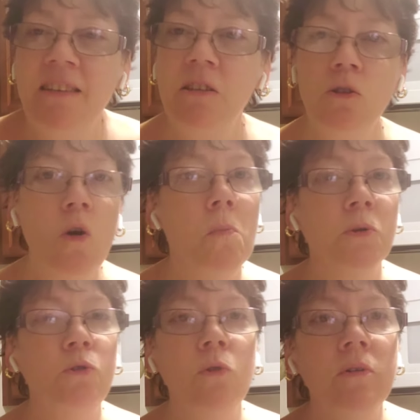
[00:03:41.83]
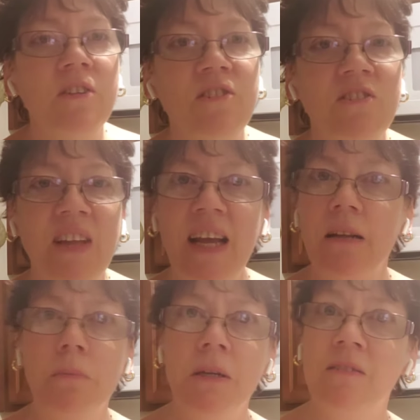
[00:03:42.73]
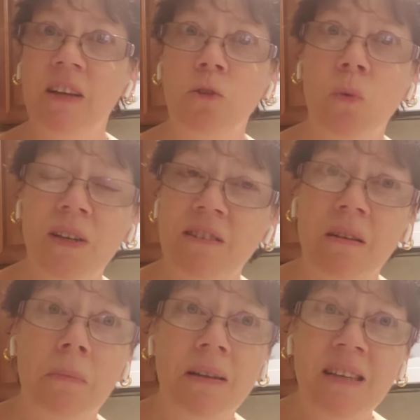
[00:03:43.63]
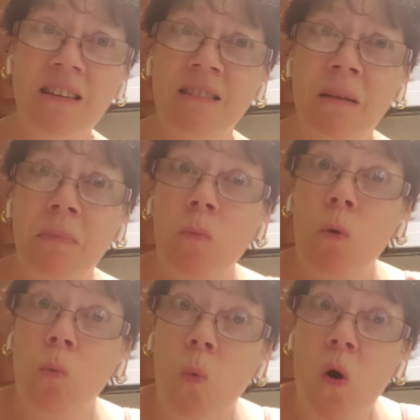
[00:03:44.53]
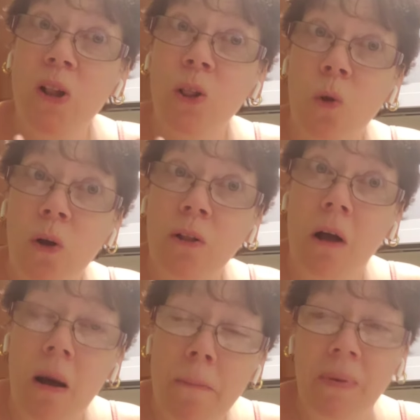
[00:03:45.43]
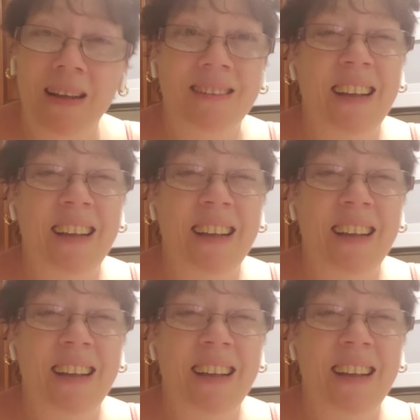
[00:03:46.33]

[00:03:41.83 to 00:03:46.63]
I says, no, but you don't understand. I mean, it's like 20 some odd years I've been with one loyal company,